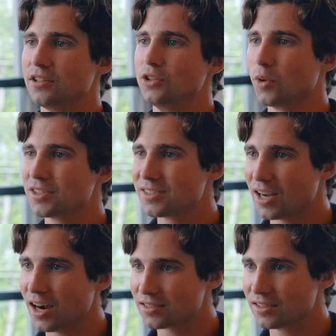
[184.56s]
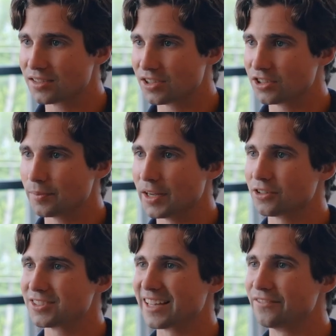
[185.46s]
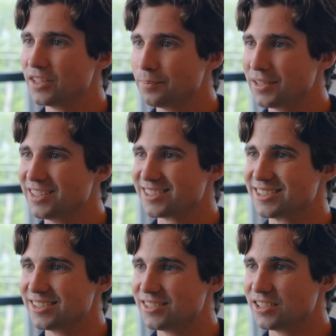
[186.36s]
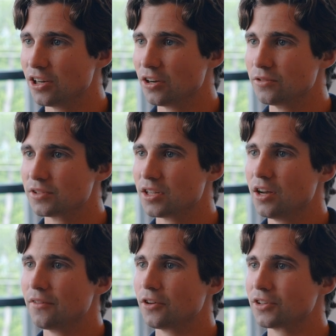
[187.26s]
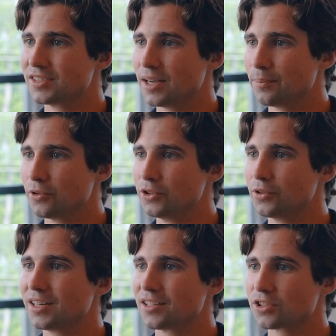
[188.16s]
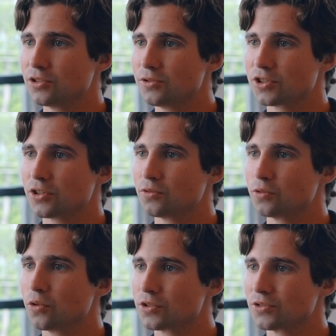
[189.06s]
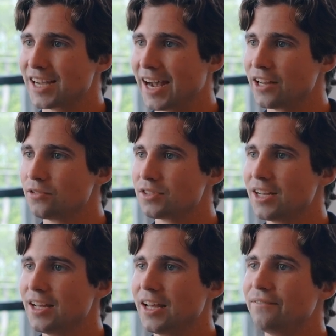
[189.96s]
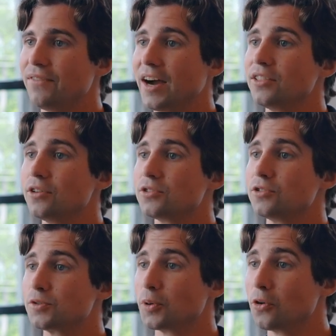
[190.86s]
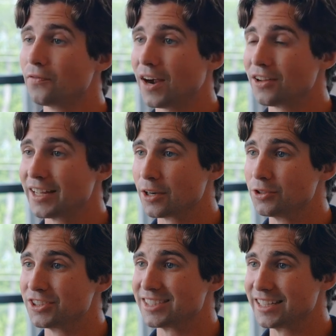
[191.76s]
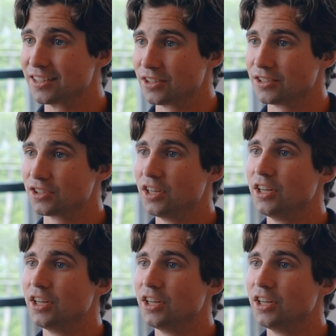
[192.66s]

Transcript: You want to talk to decision makers like VPs and CTOs. For example, you can exclude certain roles or titles and find those whose profile language is English.